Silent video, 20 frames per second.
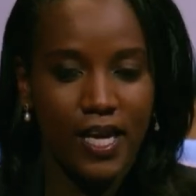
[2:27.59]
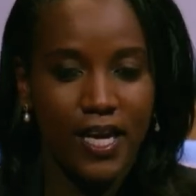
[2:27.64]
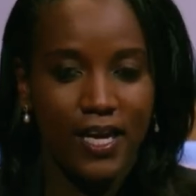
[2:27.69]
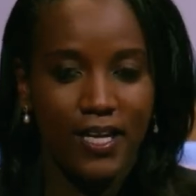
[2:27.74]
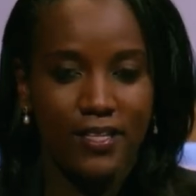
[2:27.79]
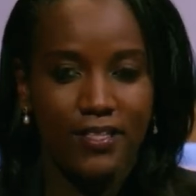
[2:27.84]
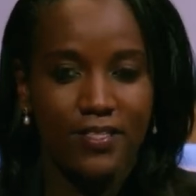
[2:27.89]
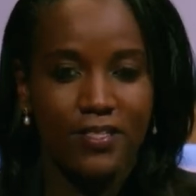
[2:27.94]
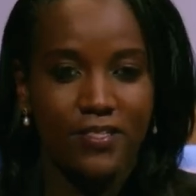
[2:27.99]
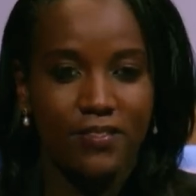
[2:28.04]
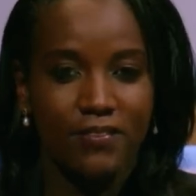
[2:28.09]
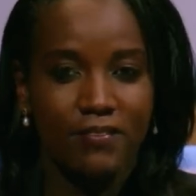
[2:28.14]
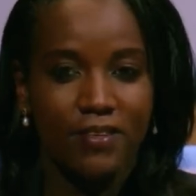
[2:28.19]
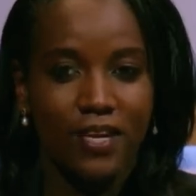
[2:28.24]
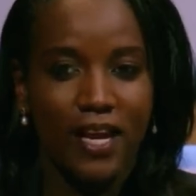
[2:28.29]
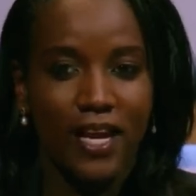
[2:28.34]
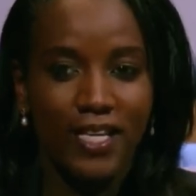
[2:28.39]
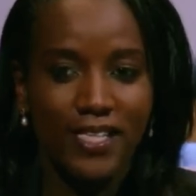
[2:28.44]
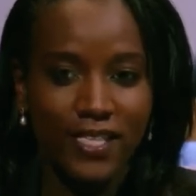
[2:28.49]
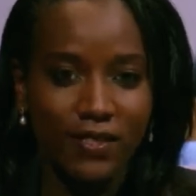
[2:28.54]
And
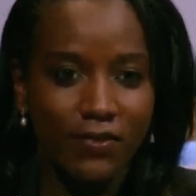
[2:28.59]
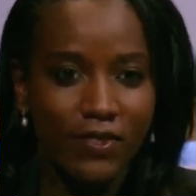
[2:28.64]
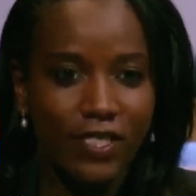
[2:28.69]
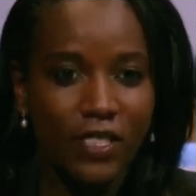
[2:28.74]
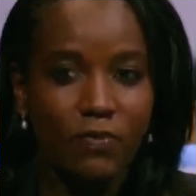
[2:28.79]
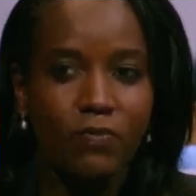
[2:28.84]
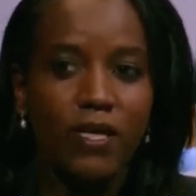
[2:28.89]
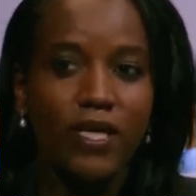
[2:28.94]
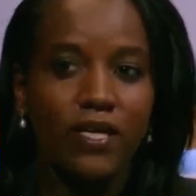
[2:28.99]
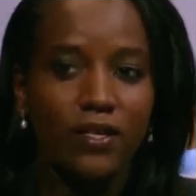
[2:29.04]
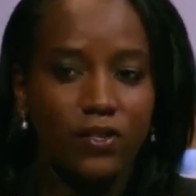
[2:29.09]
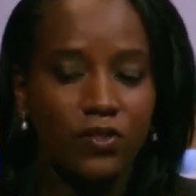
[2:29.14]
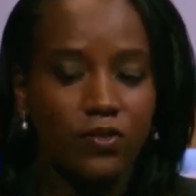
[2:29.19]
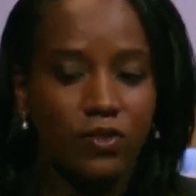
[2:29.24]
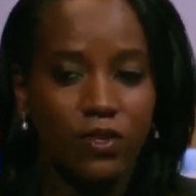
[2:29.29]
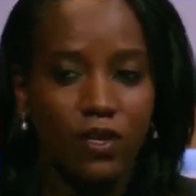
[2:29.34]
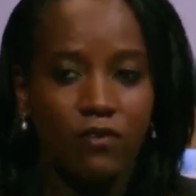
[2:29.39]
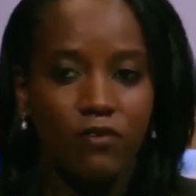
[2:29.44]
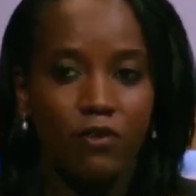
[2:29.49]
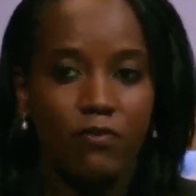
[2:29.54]
as I was speaking to
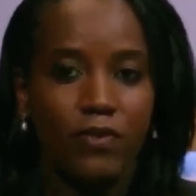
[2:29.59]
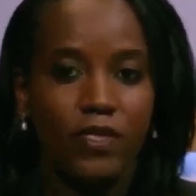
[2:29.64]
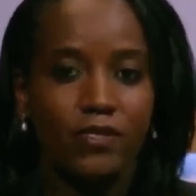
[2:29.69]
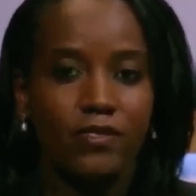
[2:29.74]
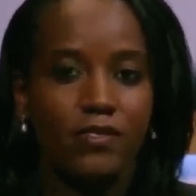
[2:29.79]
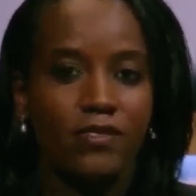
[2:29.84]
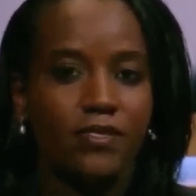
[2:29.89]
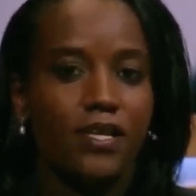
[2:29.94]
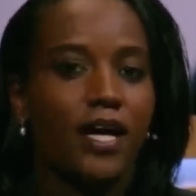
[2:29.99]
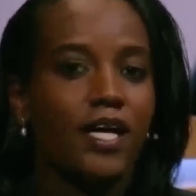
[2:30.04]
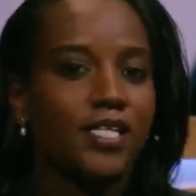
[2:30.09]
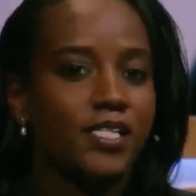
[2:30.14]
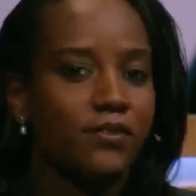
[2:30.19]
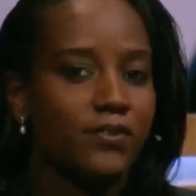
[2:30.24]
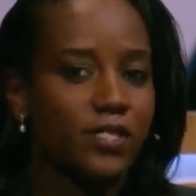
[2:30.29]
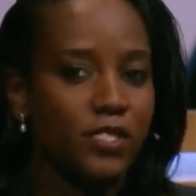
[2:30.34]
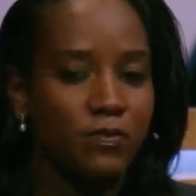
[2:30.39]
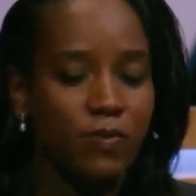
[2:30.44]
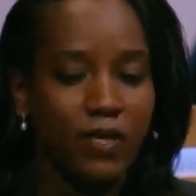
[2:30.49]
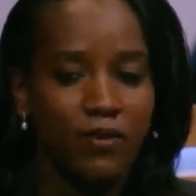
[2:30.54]
governments, as I
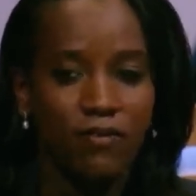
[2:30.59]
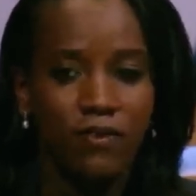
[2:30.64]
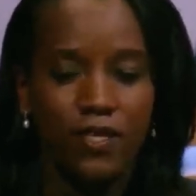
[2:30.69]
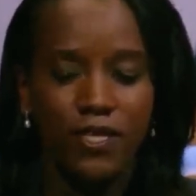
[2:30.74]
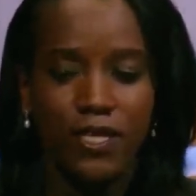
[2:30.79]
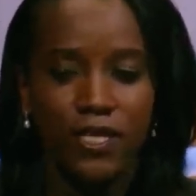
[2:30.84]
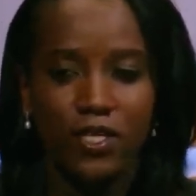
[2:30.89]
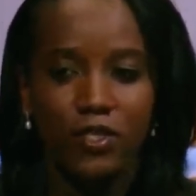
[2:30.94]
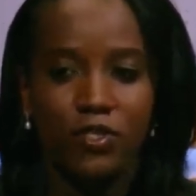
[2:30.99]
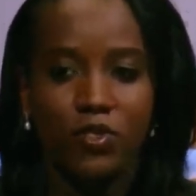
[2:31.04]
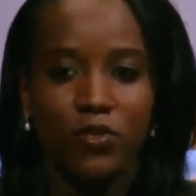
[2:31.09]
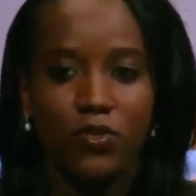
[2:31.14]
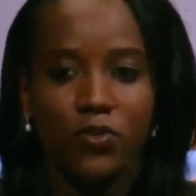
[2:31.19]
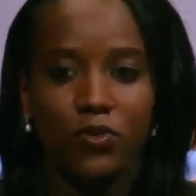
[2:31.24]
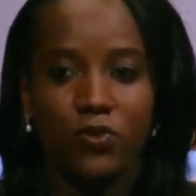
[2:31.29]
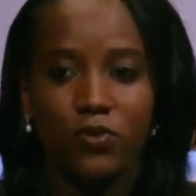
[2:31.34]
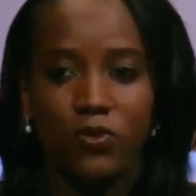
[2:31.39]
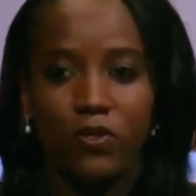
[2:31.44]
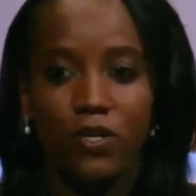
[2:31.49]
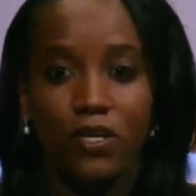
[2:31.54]
was speaking
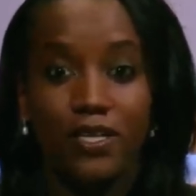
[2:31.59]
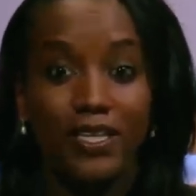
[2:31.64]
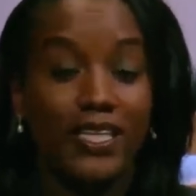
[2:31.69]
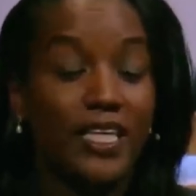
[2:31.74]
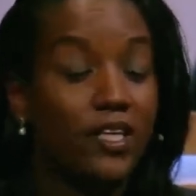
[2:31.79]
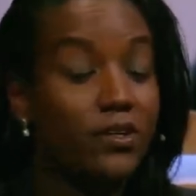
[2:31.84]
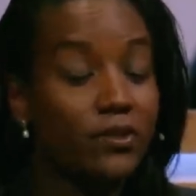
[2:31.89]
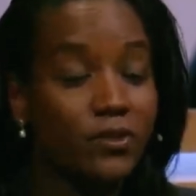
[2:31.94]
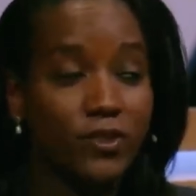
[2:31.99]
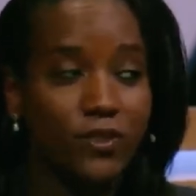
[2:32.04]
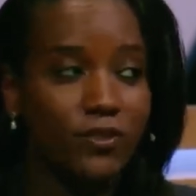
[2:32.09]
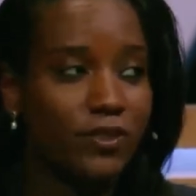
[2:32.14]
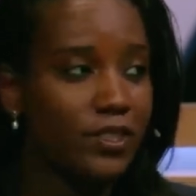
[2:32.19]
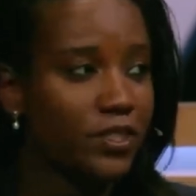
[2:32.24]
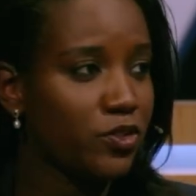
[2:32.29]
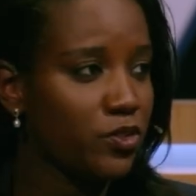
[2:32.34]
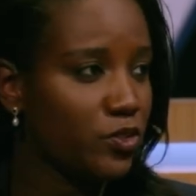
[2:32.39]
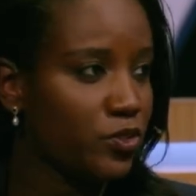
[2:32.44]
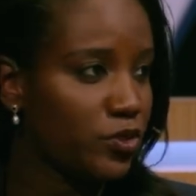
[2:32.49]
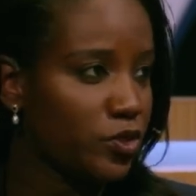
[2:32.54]
to legal
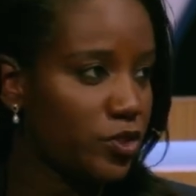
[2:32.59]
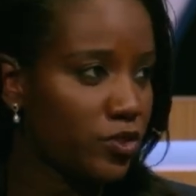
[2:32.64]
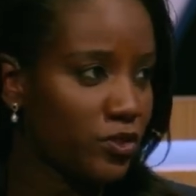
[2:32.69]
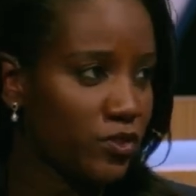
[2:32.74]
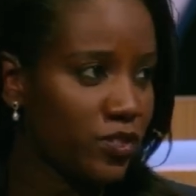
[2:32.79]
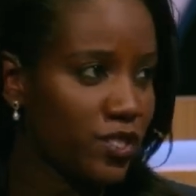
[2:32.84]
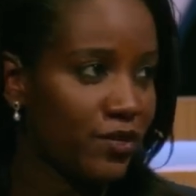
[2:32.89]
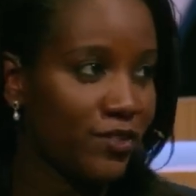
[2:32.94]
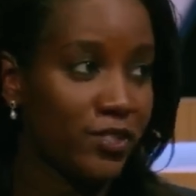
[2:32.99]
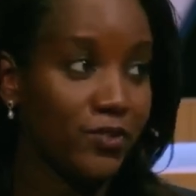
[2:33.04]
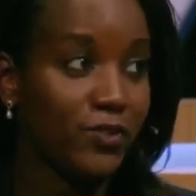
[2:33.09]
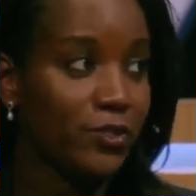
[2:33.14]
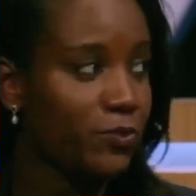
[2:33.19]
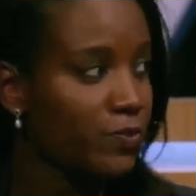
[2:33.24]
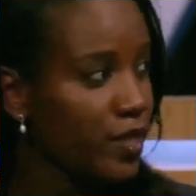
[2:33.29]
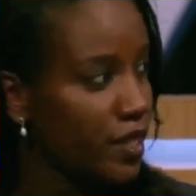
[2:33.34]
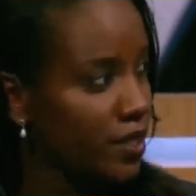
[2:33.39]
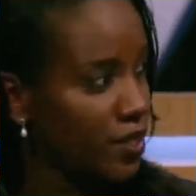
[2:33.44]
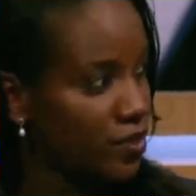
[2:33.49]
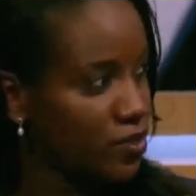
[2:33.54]
institutions, as I was
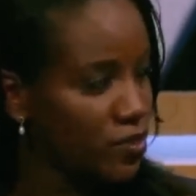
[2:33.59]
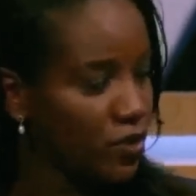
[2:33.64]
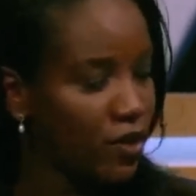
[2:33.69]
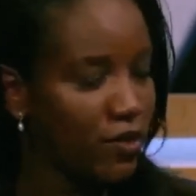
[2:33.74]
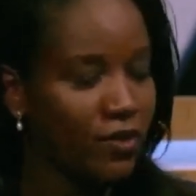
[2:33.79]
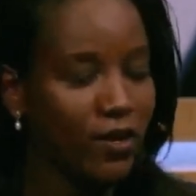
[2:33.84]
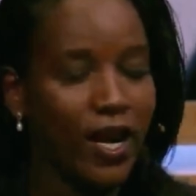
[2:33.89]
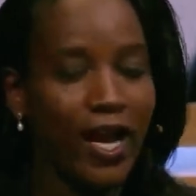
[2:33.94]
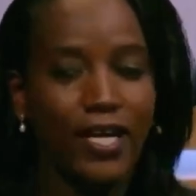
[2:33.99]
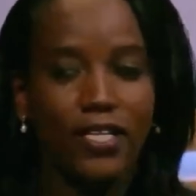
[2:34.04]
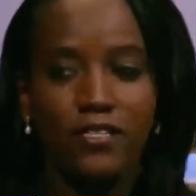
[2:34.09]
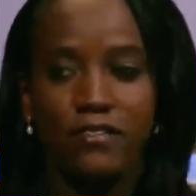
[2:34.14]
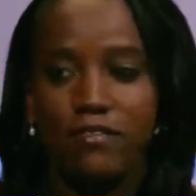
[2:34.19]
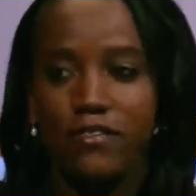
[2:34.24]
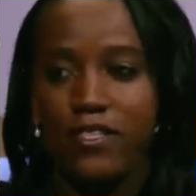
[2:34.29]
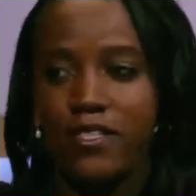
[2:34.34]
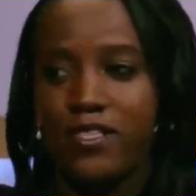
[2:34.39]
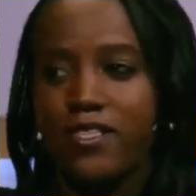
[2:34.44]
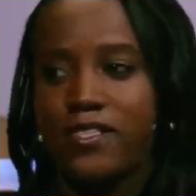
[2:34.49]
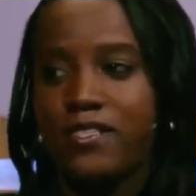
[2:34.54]
speaking to other
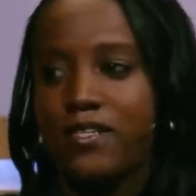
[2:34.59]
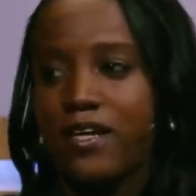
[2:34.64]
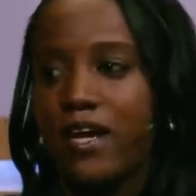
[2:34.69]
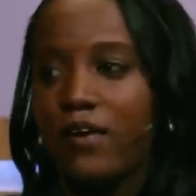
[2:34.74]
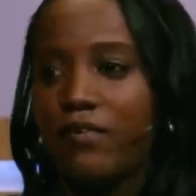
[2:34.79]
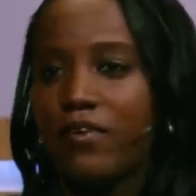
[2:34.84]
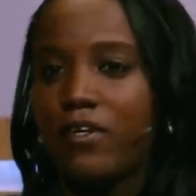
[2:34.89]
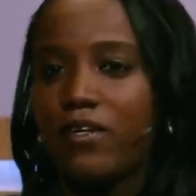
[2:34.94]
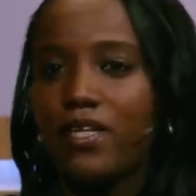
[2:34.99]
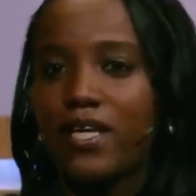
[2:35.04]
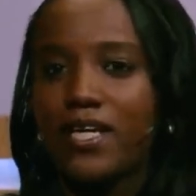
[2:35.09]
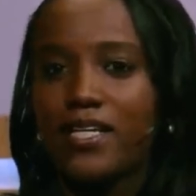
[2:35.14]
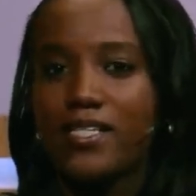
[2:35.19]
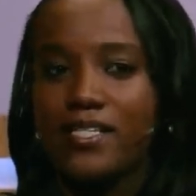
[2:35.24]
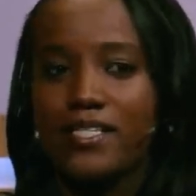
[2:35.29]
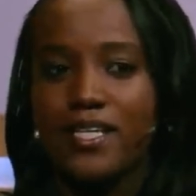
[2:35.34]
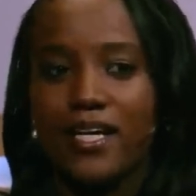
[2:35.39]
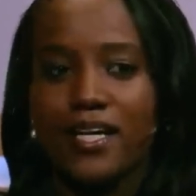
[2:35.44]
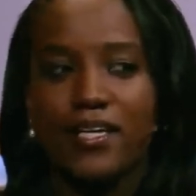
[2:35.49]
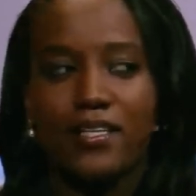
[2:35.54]
activists, I
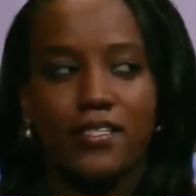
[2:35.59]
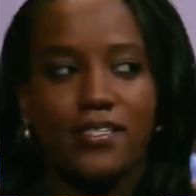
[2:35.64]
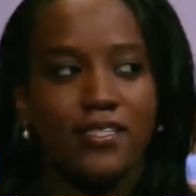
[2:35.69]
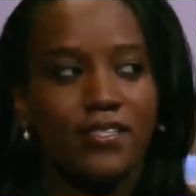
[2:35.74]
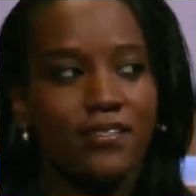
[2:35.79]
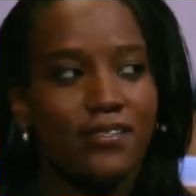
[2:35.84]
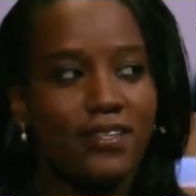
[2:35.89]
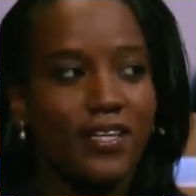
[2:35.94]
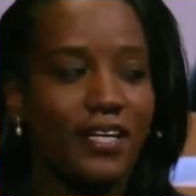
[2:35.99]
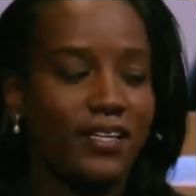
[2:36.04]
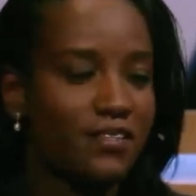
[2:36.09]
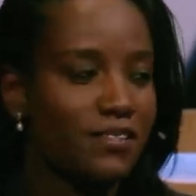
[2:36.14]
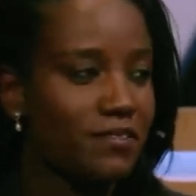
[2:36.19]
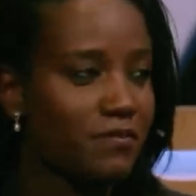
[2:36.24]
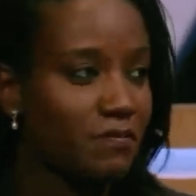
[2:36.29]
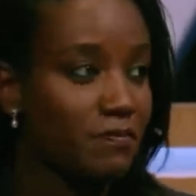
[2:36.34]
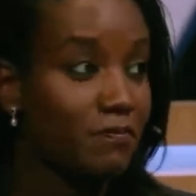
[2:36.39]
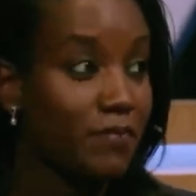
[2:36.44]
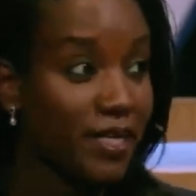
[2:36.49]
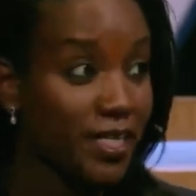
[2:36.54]
realized that
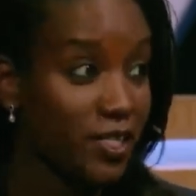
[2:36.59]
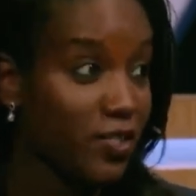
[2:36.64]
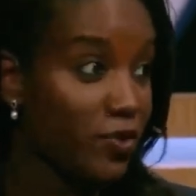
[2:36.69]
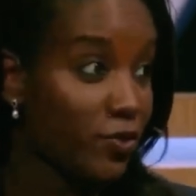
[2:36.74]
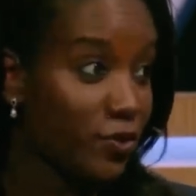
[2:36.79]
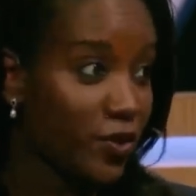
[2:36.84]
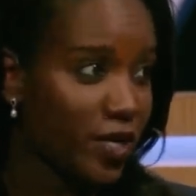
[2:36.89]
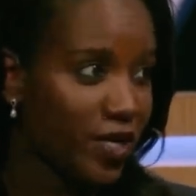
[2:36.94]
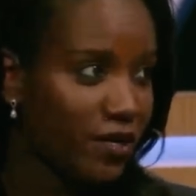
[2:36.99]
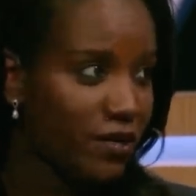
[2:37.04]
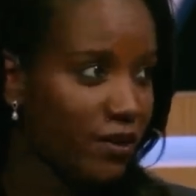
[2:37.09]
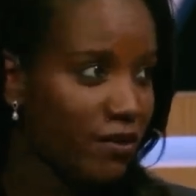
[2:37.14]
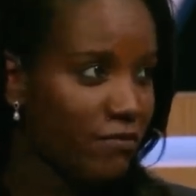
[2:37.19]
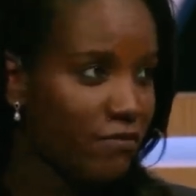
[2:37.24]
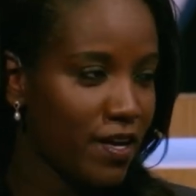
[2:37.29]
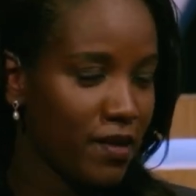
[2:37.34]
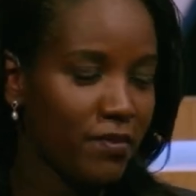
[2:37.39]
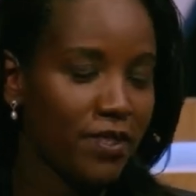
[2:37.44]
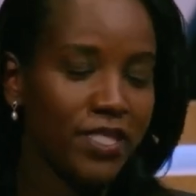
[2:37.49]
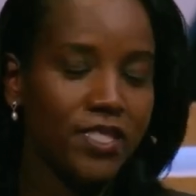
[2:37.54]
my story, our
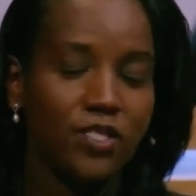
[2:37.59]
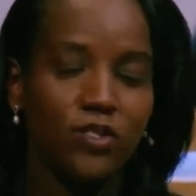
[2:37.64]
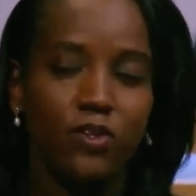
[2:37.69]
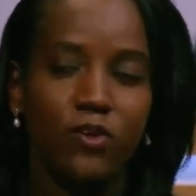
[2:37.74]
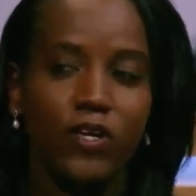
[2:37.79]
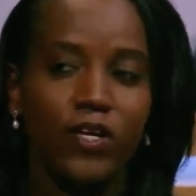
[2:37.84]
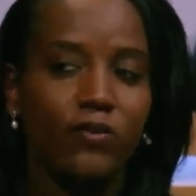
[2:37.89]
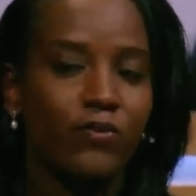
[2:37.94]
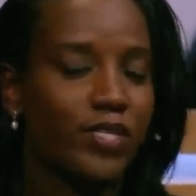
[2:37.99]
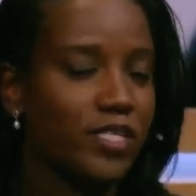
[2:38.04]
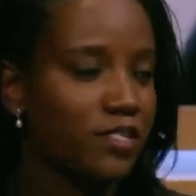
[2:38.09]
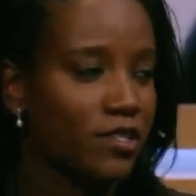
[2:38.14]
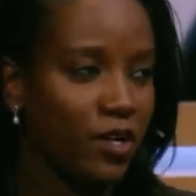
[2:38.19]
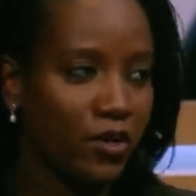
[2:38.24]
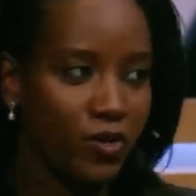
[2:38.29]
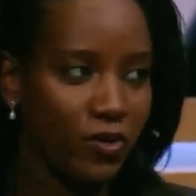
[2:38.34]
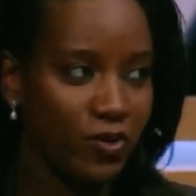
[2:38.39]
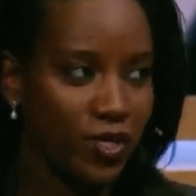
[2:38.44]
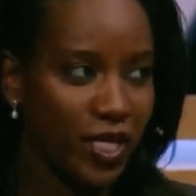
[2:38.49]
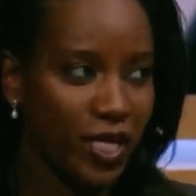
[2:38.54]
family story, was
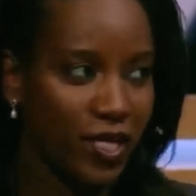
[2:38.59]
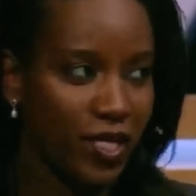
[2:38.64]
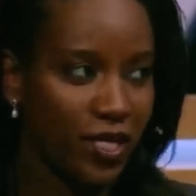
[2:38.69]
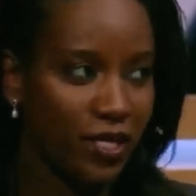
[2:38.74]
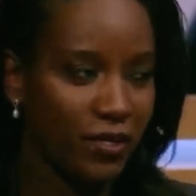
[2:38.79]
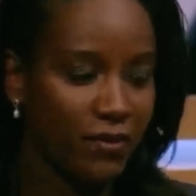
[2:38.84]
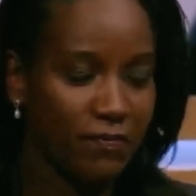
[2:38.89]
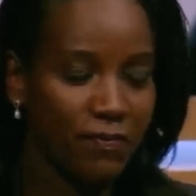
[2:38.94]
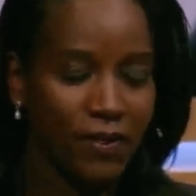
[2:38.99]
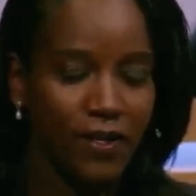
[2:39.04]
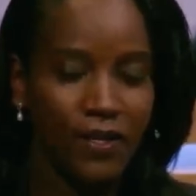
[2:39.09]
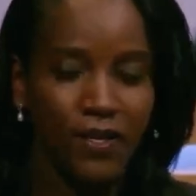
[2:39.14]
not unique.